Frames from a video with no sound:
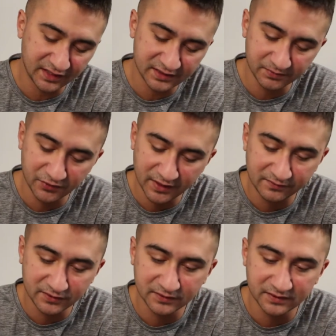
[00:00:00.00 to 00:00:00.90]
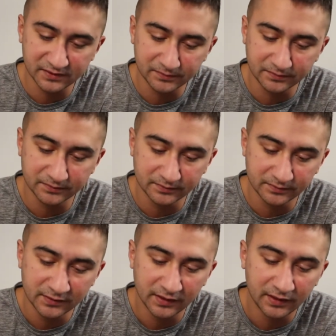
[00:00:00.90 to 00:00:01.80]
I got some gravel,
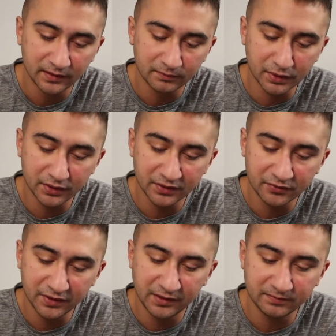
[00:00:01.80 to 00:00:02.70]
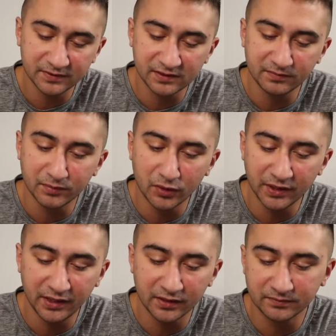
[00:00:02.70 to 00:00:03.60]
some burn cream, some
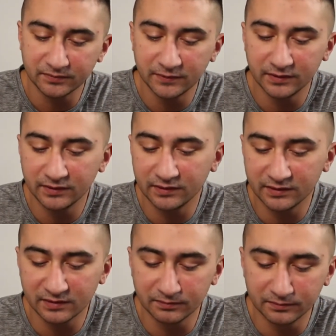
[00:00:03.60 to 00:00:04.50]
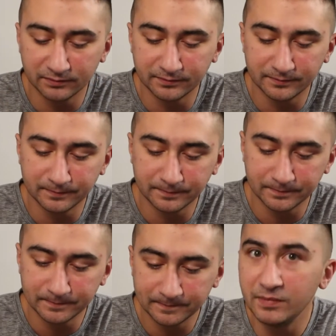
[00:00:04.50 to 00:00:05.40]
Imodium,
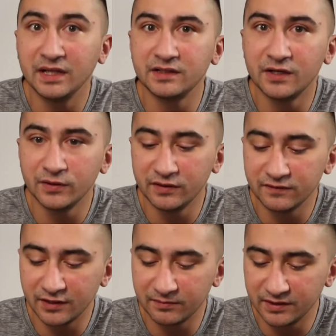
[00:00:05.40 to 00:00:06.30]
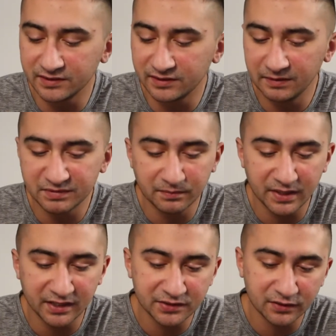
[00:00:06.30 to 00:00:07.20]
some melatonin for helping to sleep, some
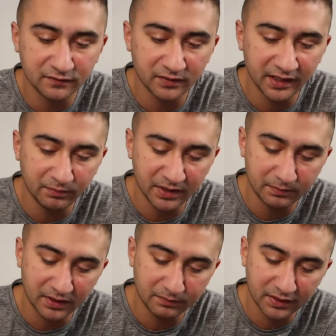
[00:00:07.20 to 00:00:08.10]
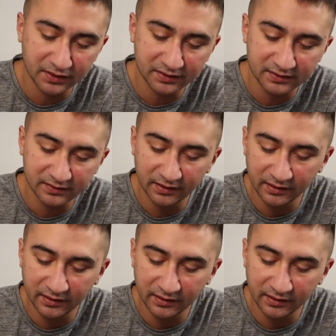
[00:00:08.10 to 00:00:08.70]
Benadryl for getting bit by bugs.